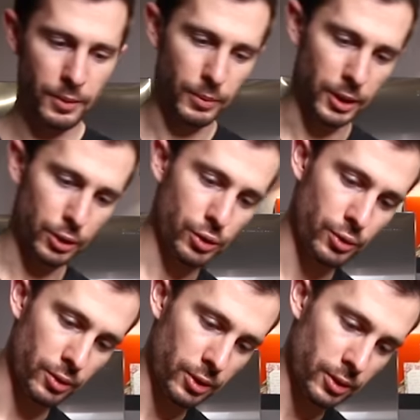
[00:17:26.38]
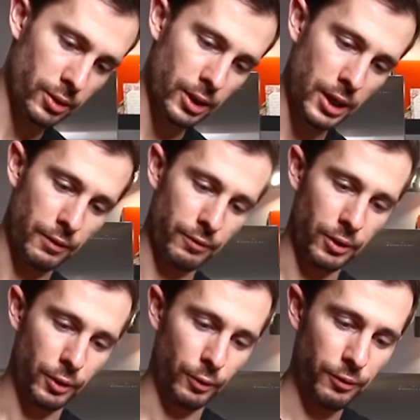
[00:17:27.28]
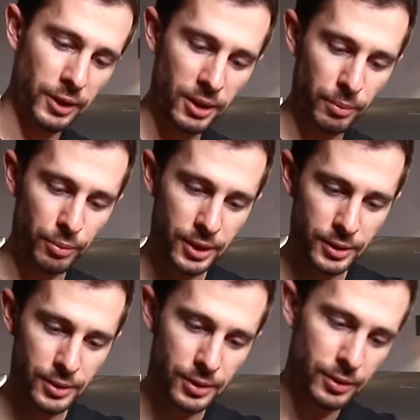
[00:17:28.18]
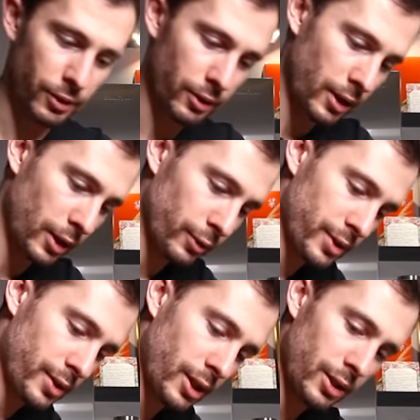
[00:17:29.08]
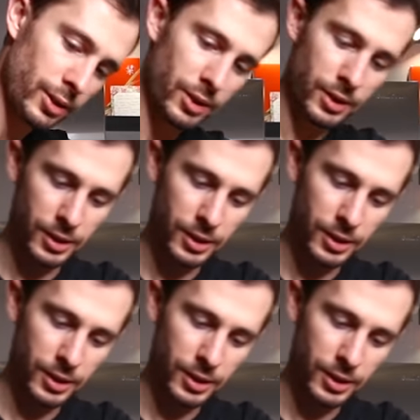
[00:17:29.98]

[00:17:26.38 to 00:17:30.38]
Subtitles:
Make sure I have no fingerprints on the outside.